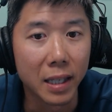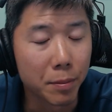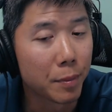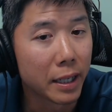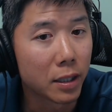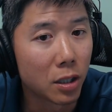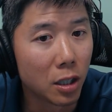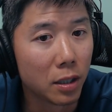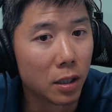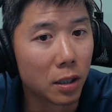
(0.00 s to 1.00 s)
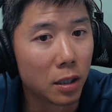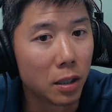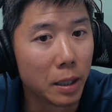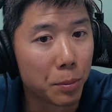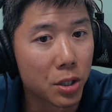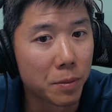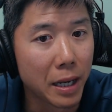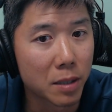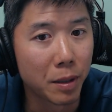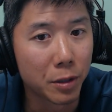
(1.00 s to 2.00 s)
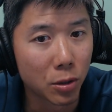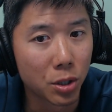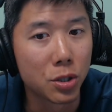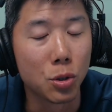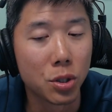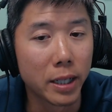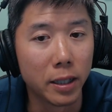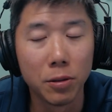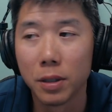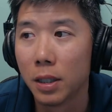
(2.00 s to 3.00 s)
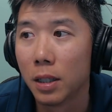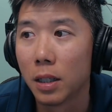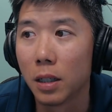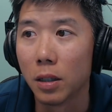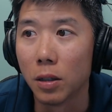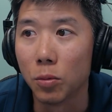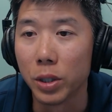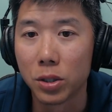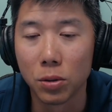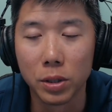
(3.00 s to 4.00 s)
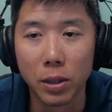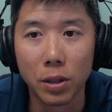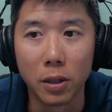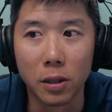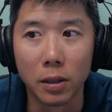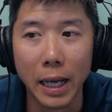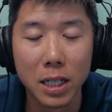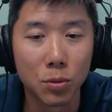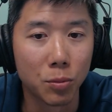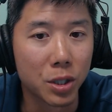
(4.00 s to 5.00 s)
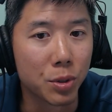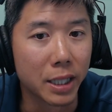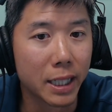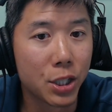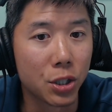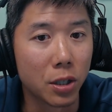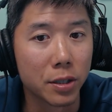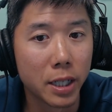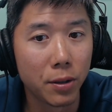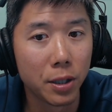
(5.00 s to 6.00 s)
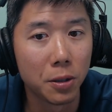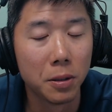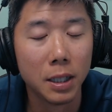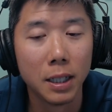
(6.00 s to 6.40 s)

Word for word: Keep in mind, our, our in person mastermind tours do sell out. Uh, we sold out our last one, which was in Kitchener, Ontario.